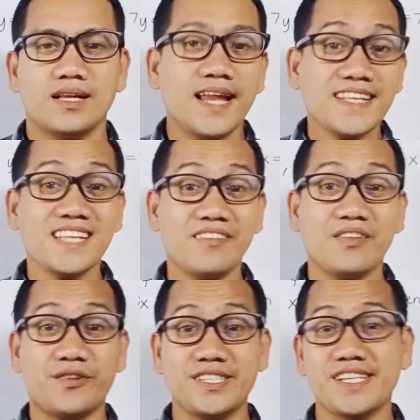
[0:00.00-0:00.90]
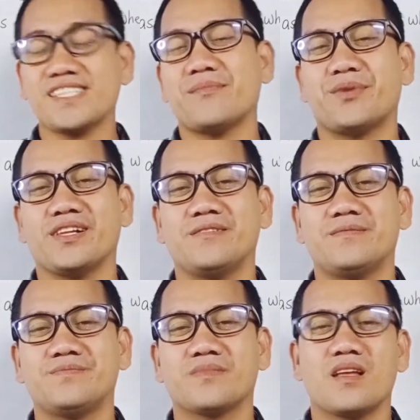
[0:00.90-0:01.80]
Let's have the first example.
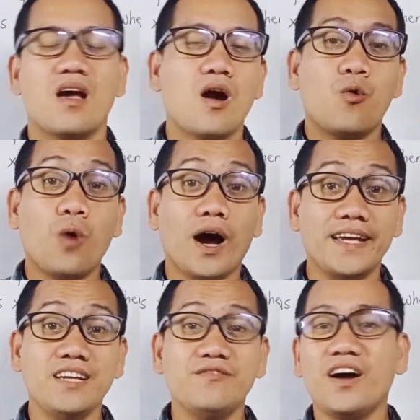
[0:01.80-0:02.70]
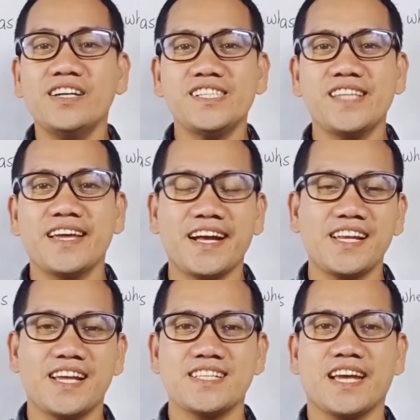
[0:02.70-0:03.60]
Y varies directly
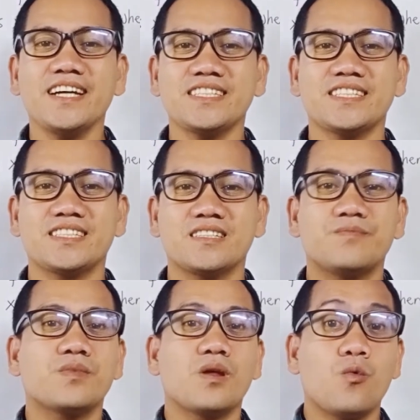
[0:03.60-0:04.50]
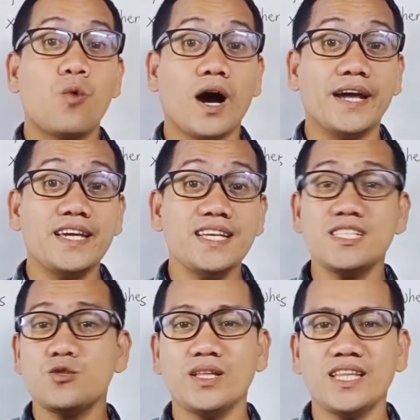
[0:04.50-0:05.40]
as x. Y is
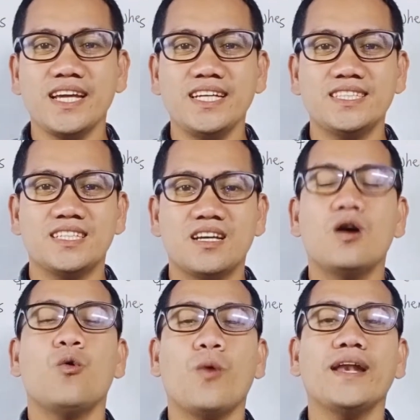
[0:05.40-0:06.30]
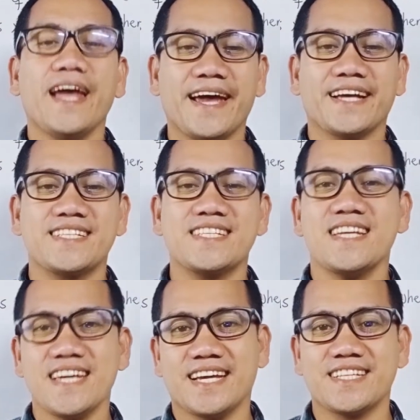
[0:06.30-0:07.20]
28 when x
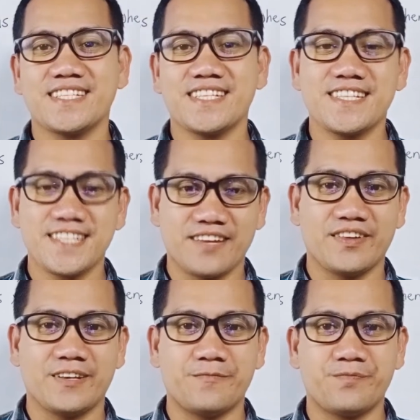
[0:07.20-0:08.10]
is 7.